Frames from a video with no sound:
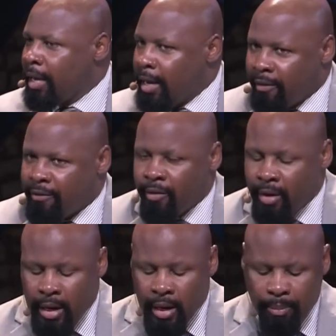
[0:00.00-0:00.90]

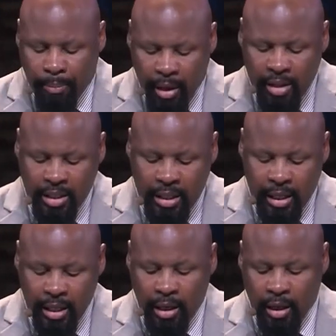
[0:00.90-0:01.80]
every person
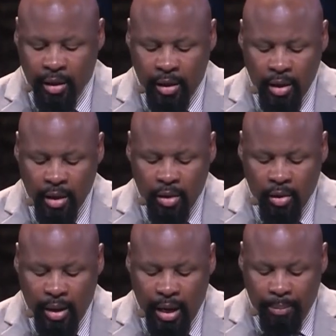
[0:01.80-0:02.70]
in here
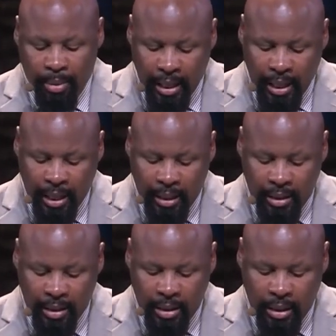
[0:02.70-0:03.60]
who
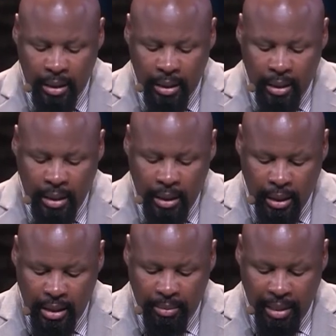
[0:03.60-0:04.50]
comprehends
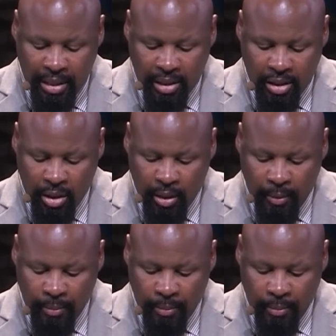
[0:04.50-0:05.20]
this message.